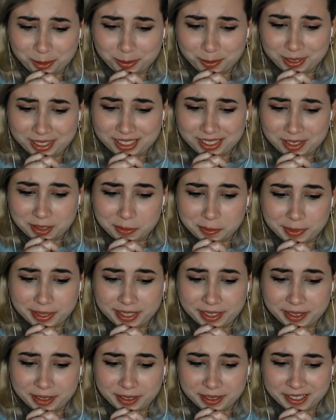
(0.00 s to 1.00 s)
This to my
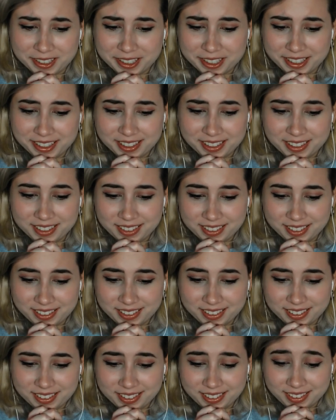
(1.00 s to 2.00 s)
heart. I love you
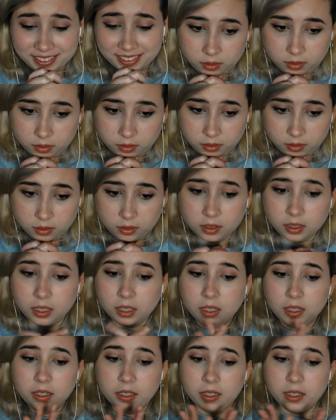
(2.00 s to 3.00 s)

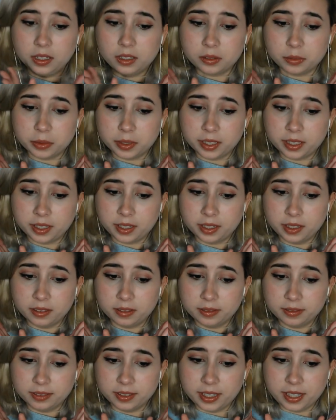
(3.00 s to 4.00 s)
too. He's reading it.
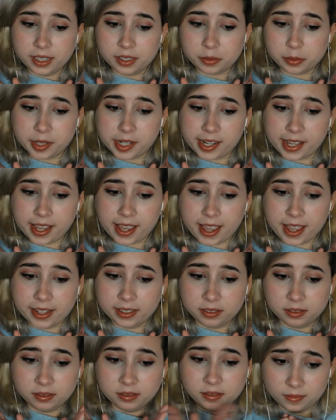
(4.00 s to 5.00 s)
He's reading
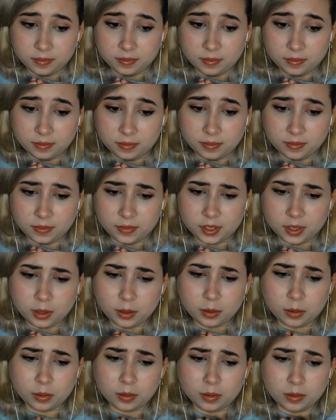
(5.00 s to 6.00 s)
it.
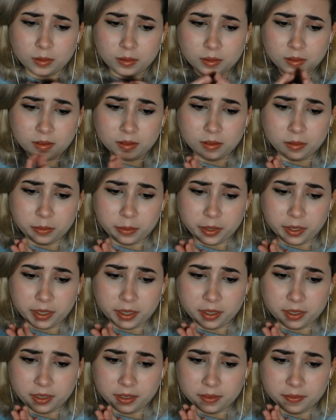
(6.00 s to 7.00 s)
Aww,
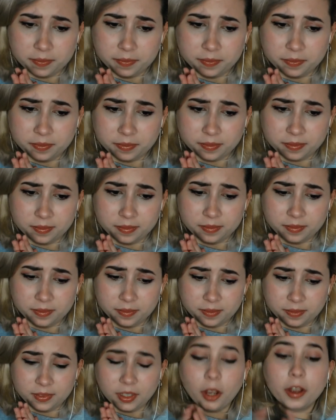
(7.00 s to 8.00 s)

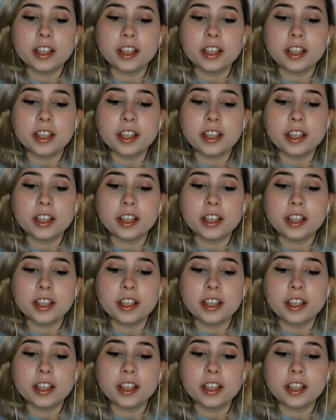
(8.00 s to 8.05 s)
Rick. Now